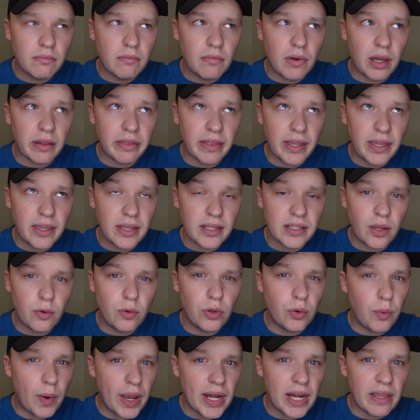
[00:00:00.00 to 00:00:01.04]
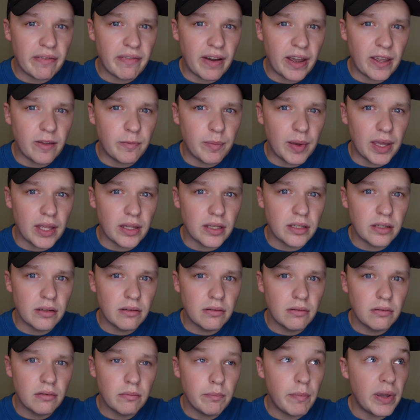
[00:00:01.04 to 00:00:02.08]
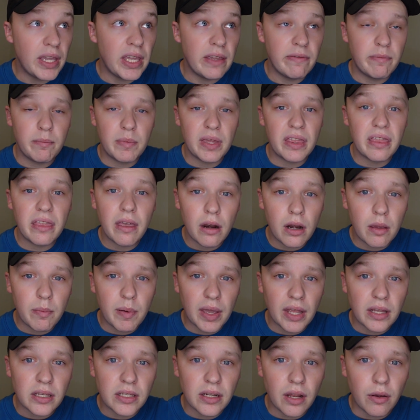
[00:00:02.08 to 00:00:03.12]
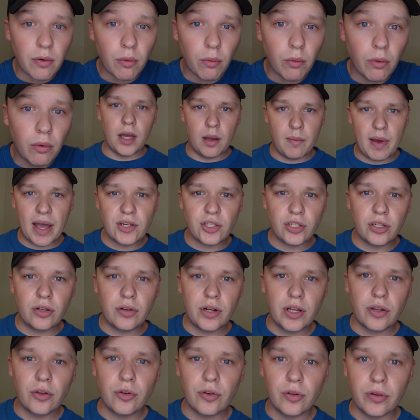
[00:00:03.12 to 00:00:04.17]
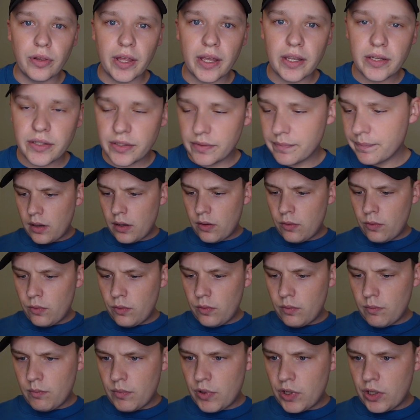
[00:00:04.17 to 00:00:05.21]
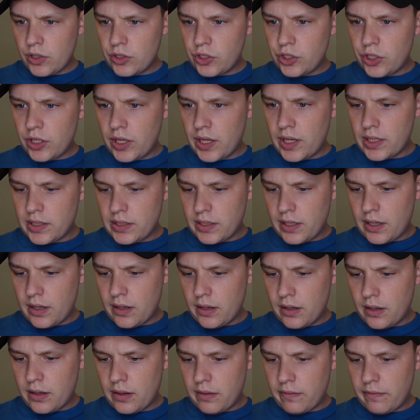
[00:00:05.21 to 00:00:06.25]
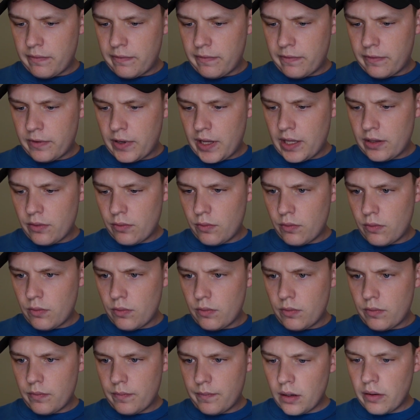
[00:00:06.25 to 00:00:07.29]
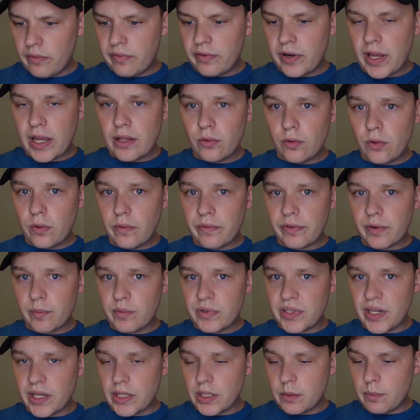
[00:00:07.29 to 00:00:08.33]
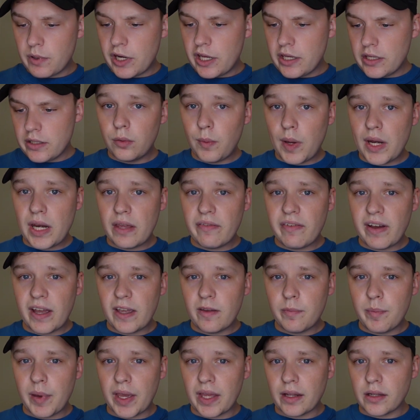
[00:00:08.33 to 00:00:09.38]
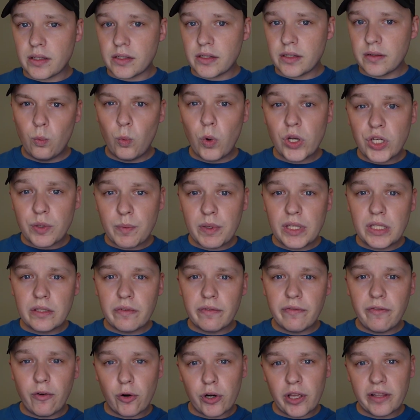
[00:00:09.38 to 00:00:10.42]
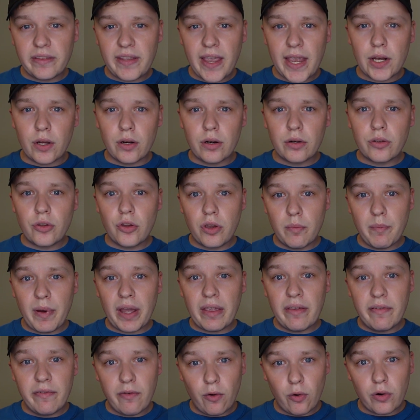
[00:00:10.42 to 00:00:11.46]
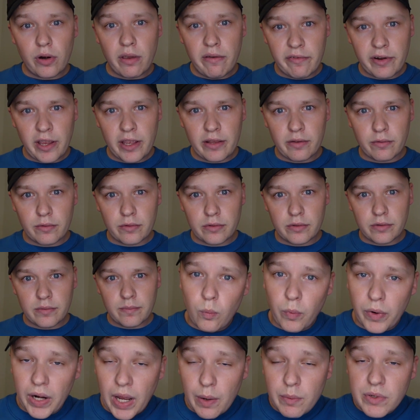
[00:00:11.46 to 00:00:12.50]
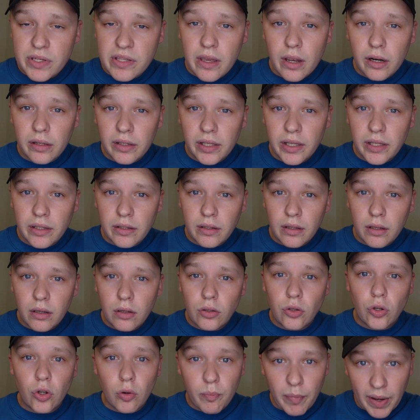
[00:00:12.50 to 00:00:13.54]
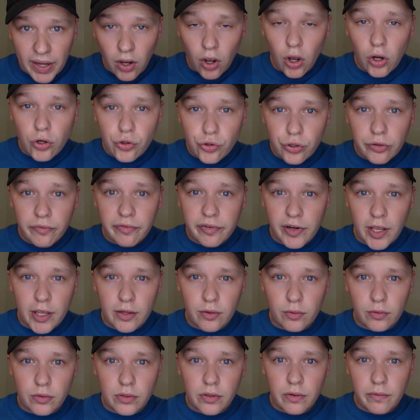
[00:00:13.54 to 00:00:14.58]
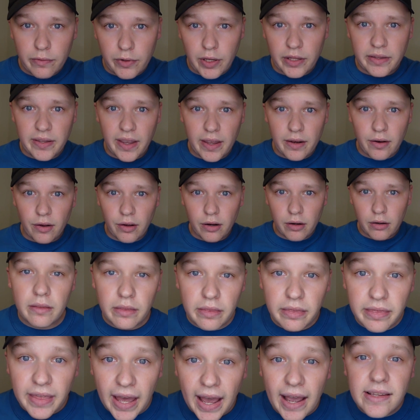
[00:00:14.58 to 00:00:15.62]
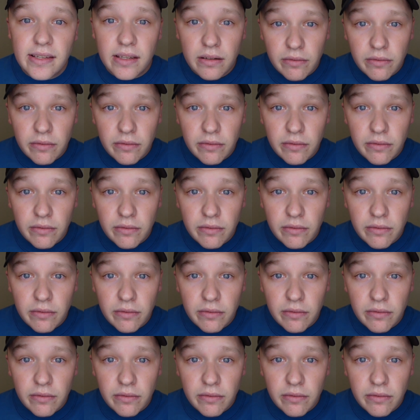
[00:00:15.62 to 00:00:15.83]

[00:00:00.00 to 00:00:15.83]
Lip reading: I think it's now 25 pence. Might even be 30 pence now. I'm actually going to Google this. How much is a Freddo? A Freddo from Sainsbury's, 25 pence, which means for a tenner you can buy 40 Freddos. When I was 13, you could buy 100 Freddos for a tenner. That's